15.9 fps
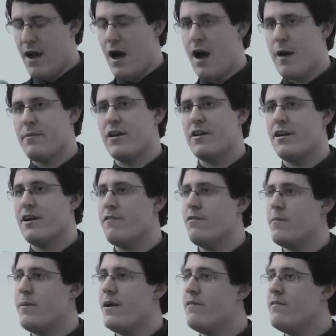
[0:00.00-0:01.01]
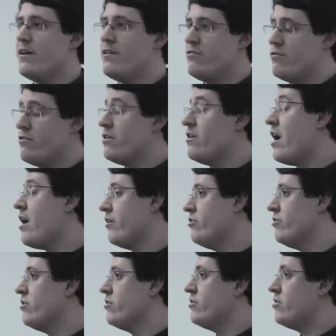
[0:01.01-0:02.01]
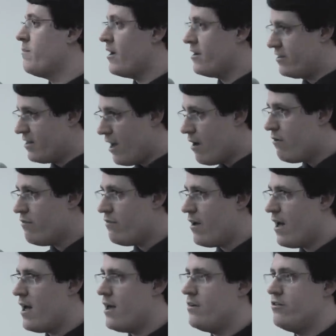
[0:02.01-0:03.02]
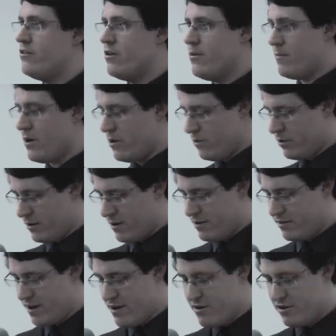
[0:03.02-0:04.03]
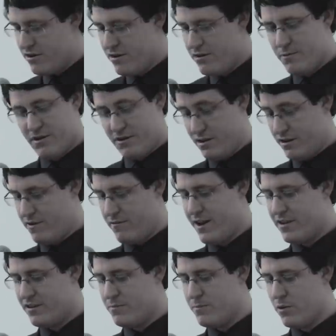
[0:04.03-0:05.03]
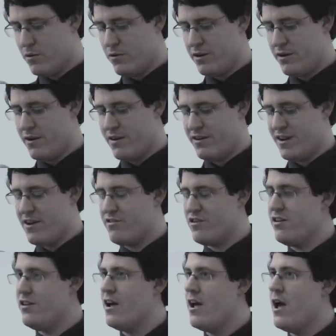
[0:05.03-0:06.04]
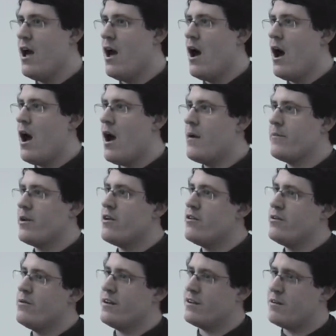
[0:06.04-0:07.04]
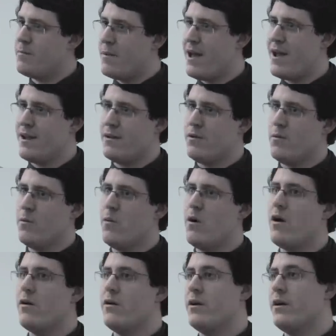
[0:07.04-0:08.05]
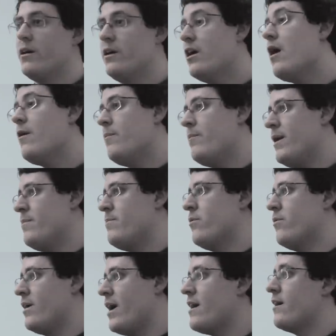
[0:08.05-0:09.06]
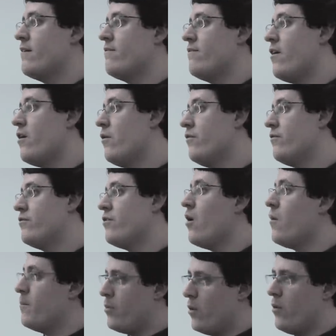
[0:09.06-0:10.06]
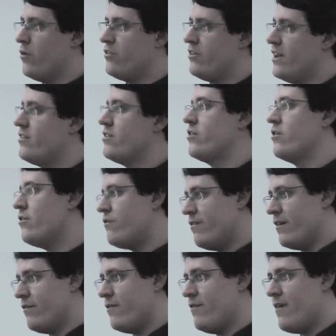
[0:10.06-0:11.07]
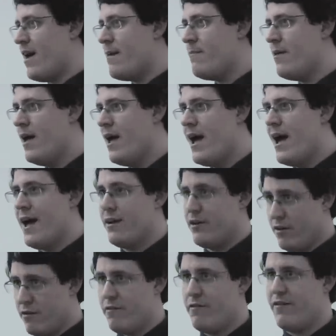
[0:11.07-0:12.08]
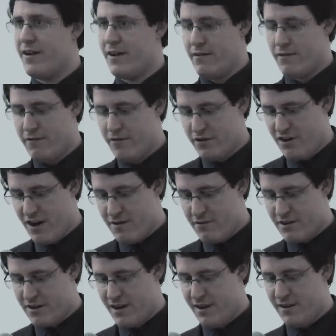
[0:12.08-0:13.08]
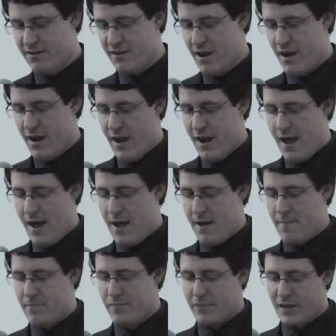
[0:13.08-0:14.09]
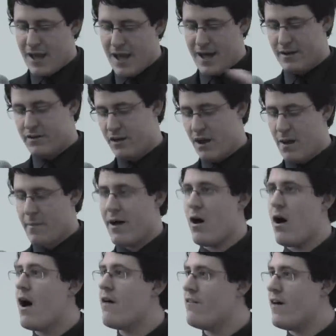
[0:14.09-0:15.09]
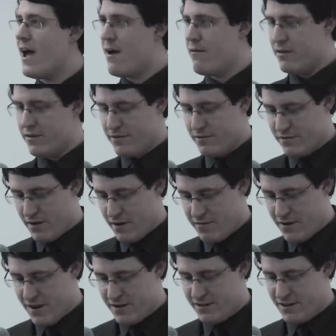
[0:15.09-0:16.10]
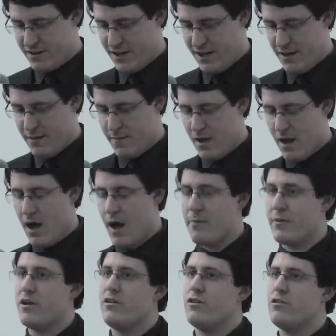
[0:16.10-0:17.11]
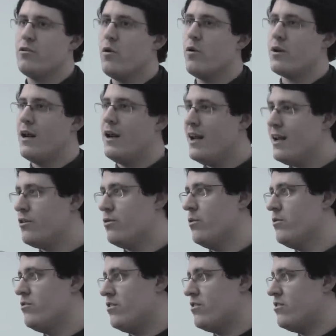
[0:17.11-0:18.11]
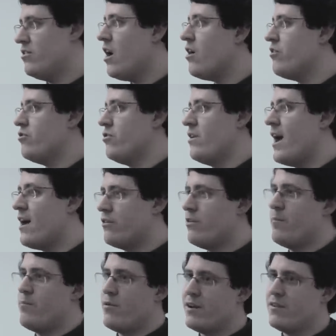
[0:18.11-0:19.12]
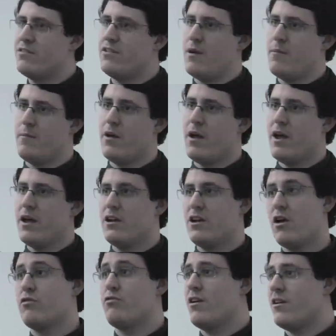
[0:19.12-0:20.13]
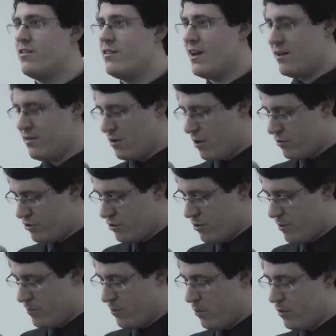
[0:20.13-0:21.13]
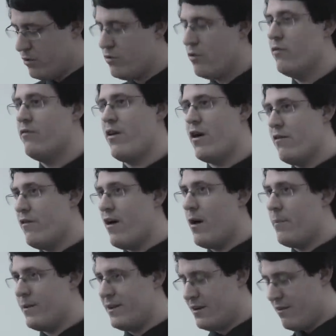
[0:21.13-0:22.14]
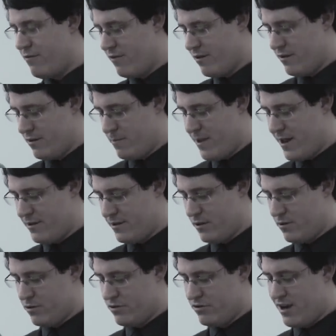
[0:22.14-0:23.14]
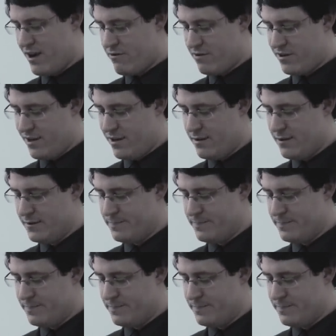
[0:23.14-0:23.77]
I'm going to give a bit of an introduction to myself and to my organisation, which is a very small organisation. I'm going to explain why young people getting involved on boards is a good thing for them and a good thing for charities. And about other areas of diversity. I'm going to talk a little and just touch on how to bring some young trustees onto your board, although that'll be different depending on your charity.